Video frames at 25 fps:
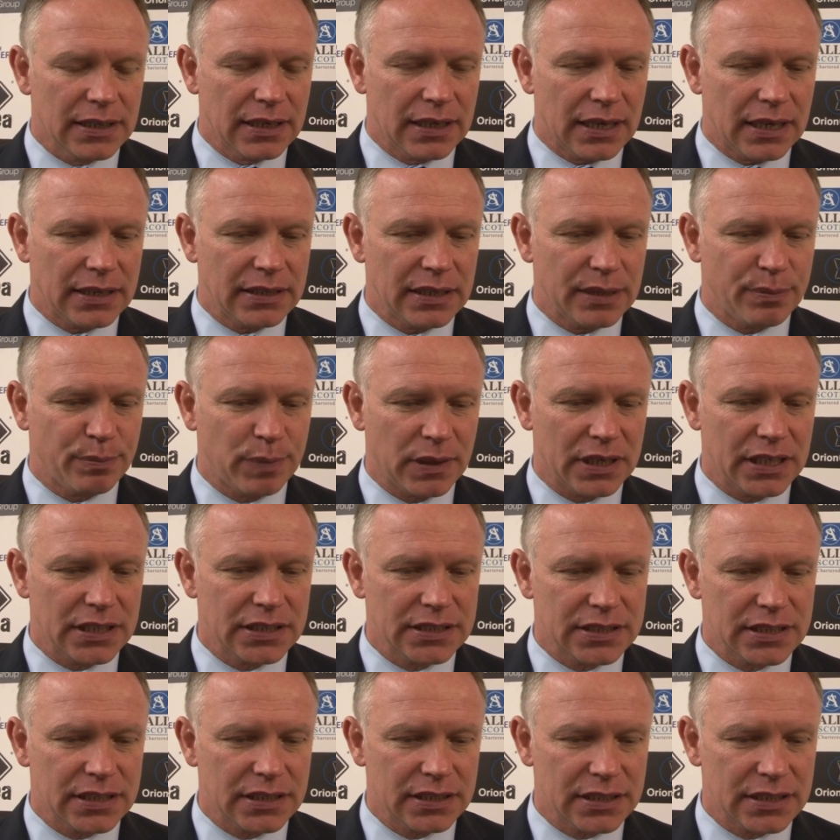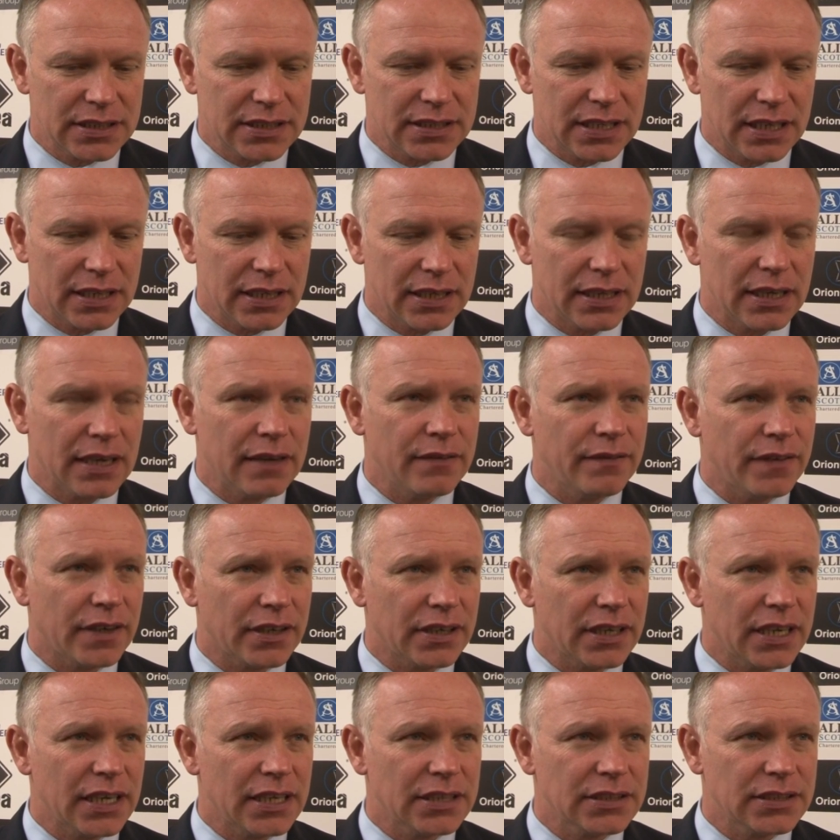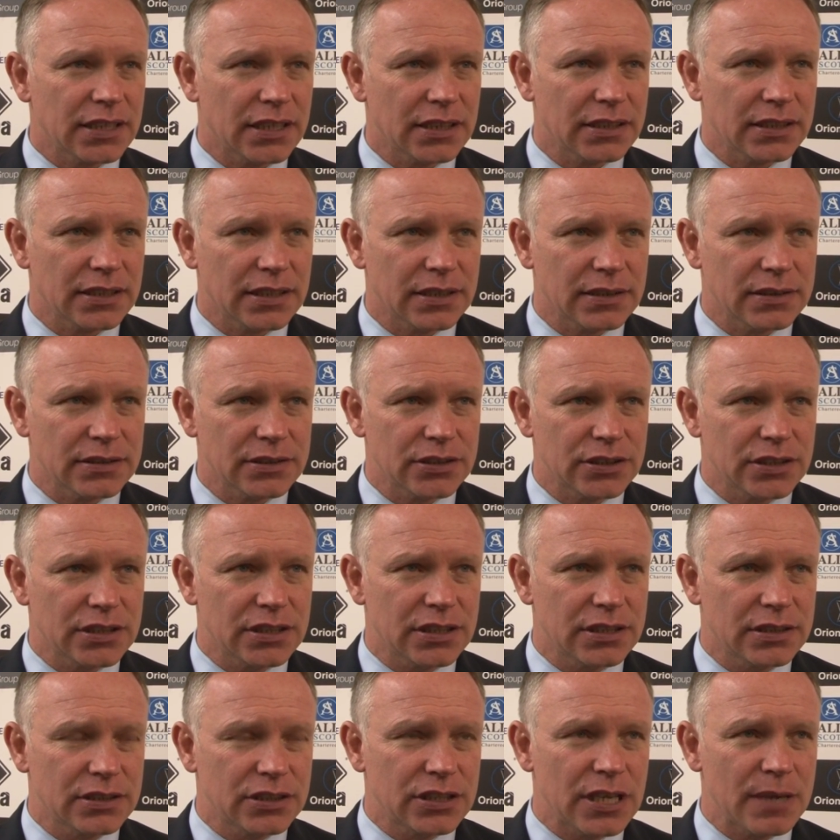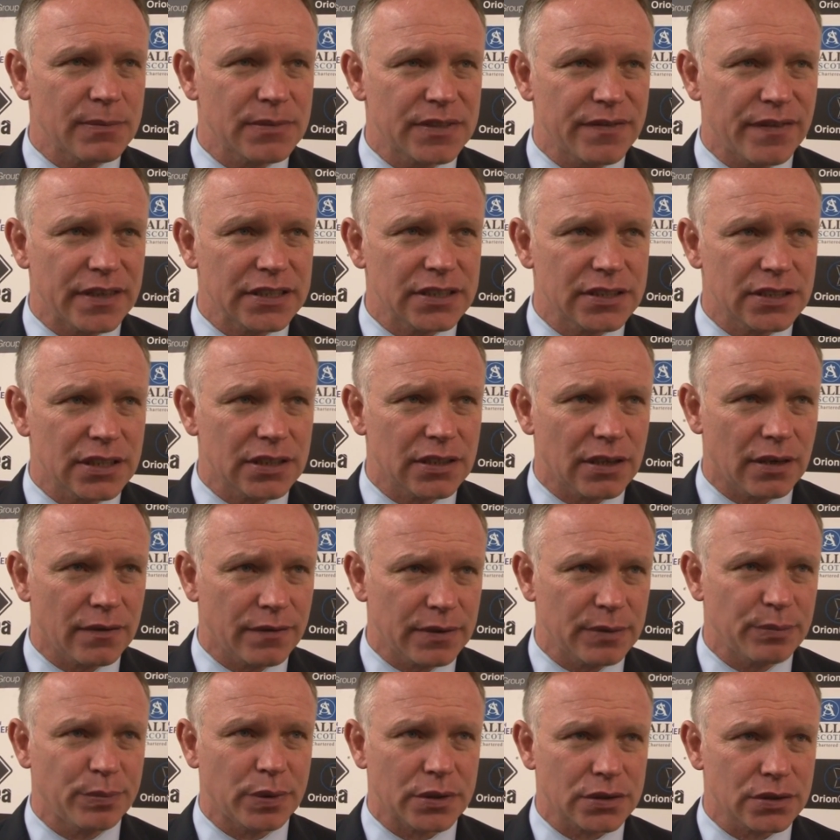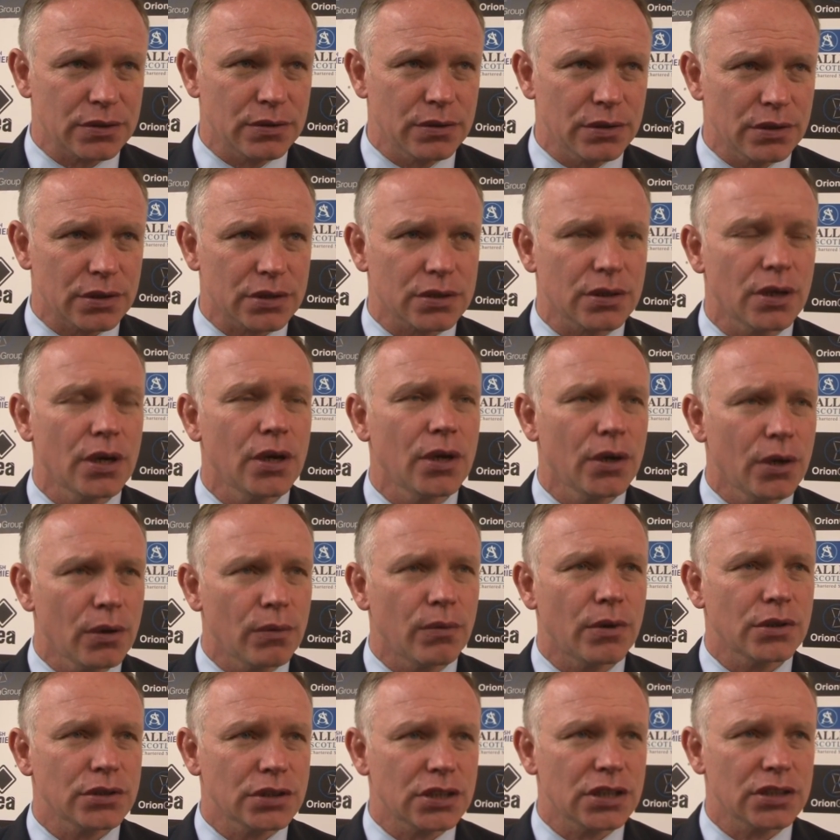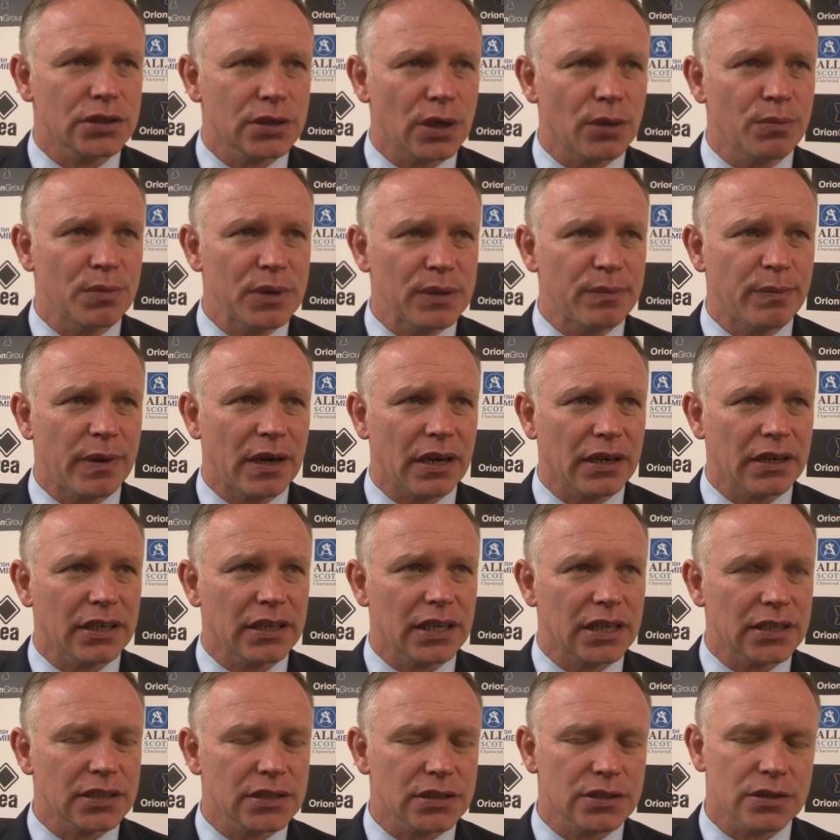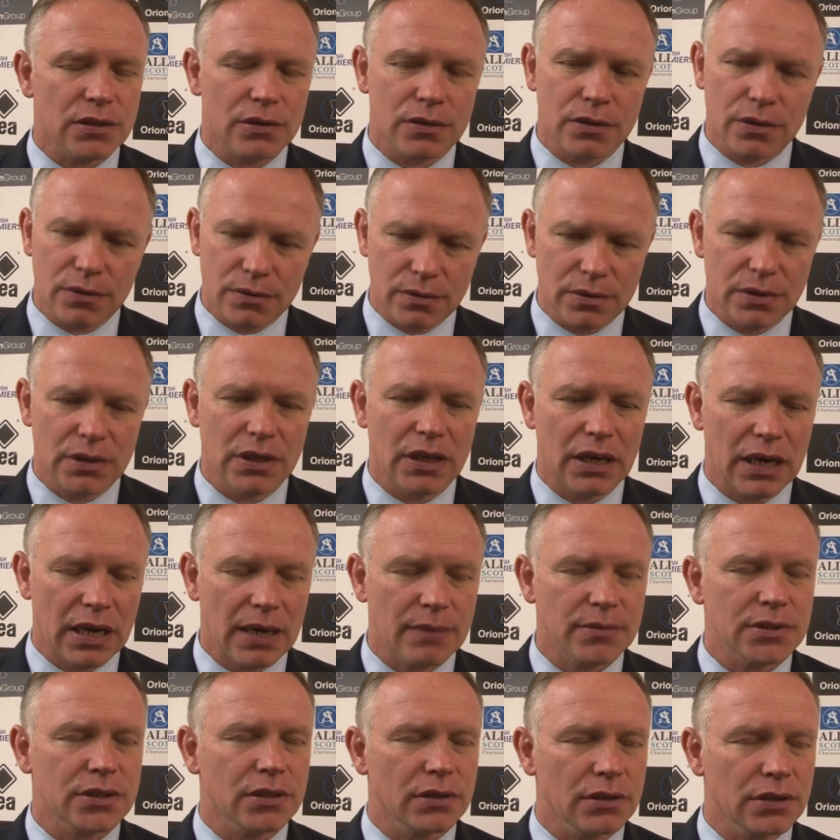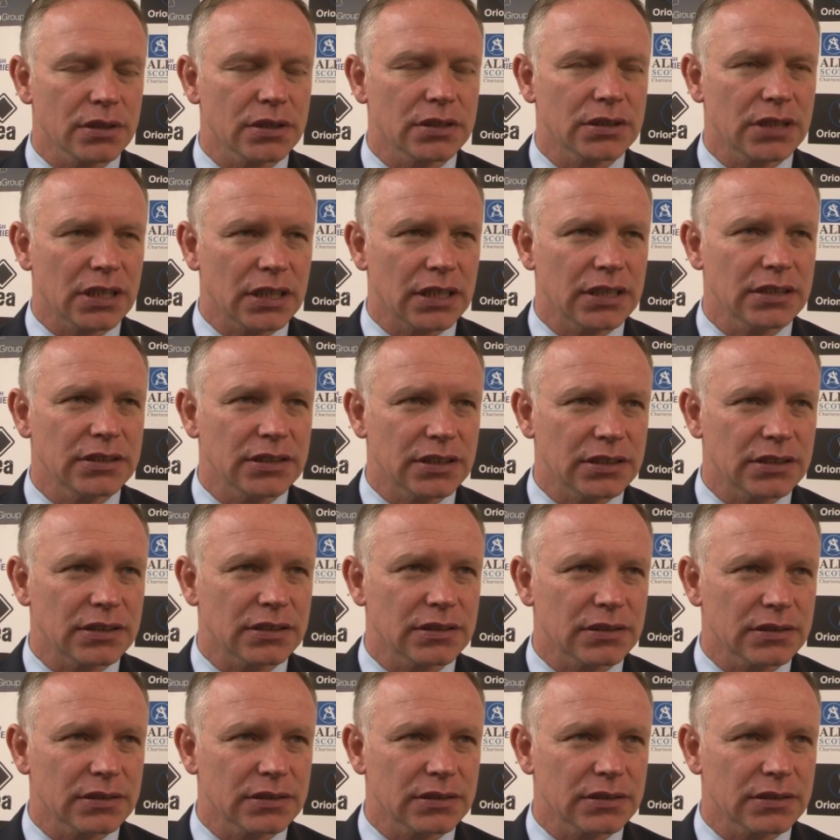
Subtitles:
in the place in the city of Inverness, that James Vincent, having pursuers, wants to still be part of this. So absolutely delighted.